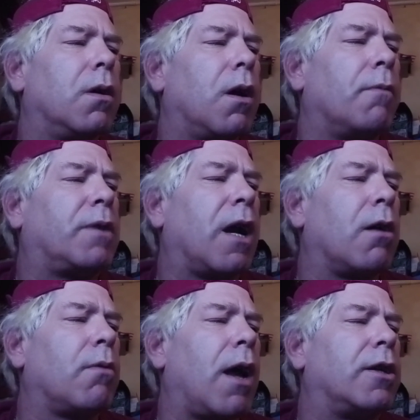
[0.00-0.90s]
of
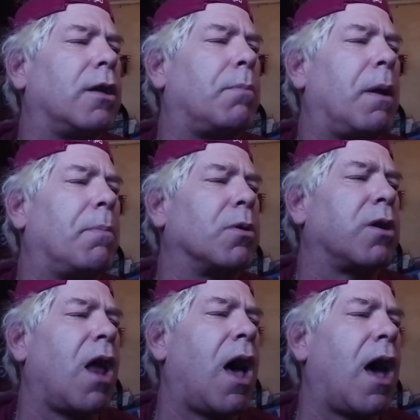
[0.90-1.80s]
terrorizing people's
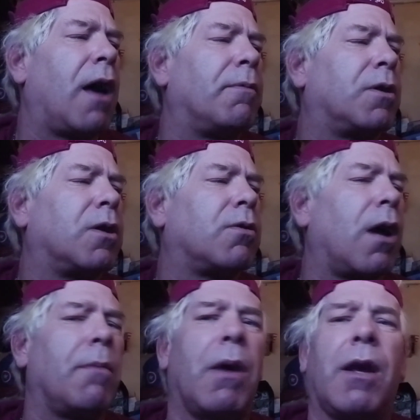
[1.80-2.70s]
lives to
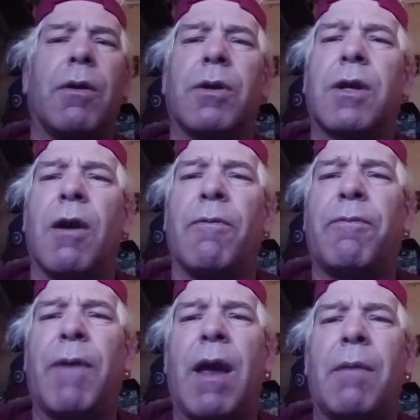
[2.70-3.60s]
try to make yourself
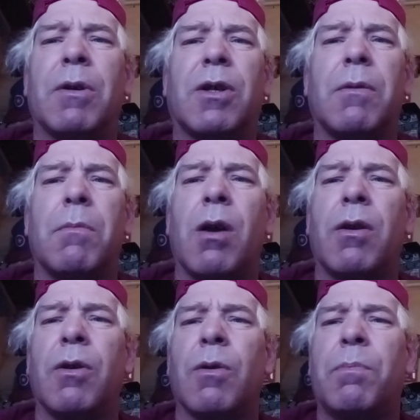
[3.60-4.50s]
famous among
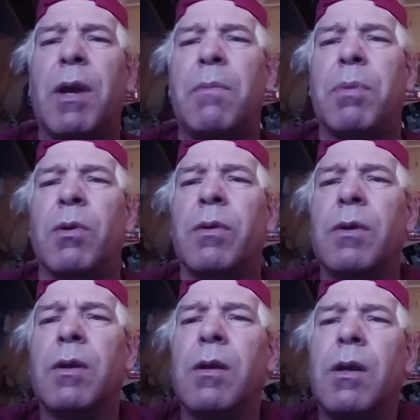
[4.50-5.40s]
your people
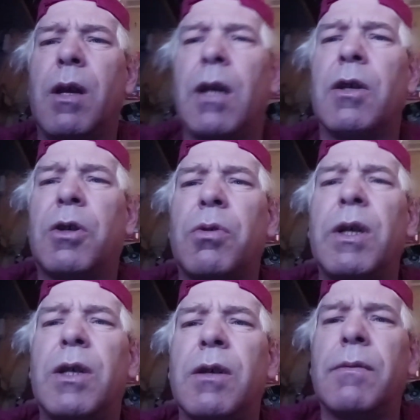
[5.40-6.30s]
is treason.